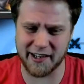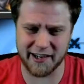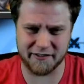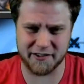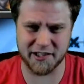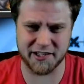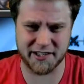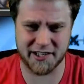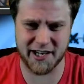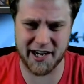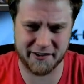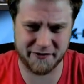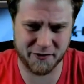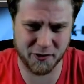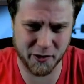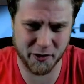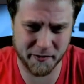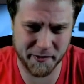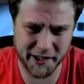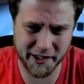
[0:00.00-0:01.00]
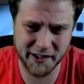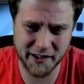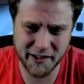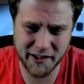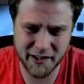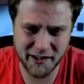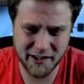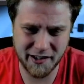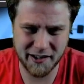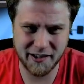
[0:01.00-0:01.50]
of this deck for me.
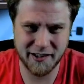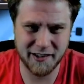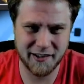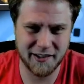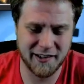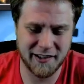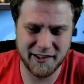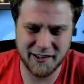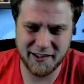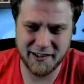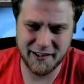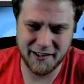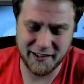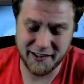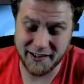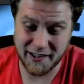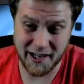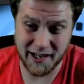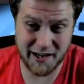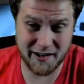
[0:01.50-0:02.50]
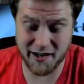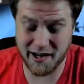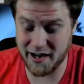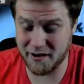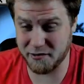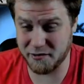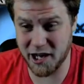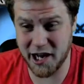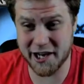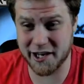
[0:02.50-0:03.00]
I'm
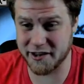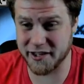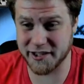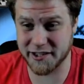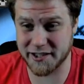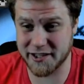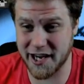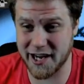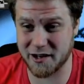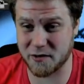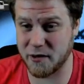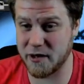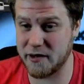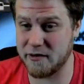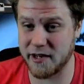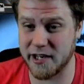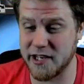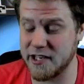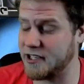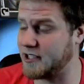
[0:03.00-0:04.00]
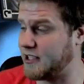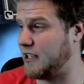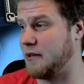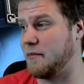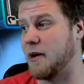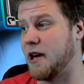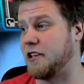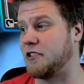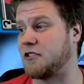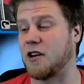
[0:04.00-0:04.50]
liking this deck. We easily
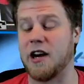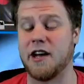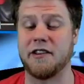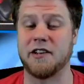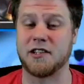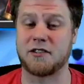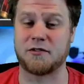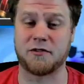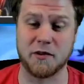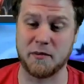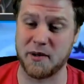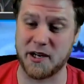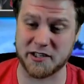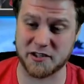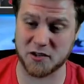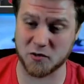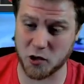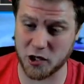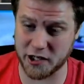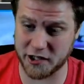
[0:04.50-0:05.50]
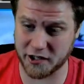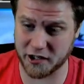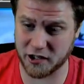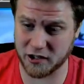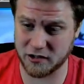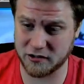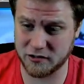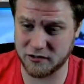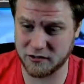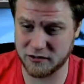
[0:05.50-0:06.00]
might try this for the best of one, y'all.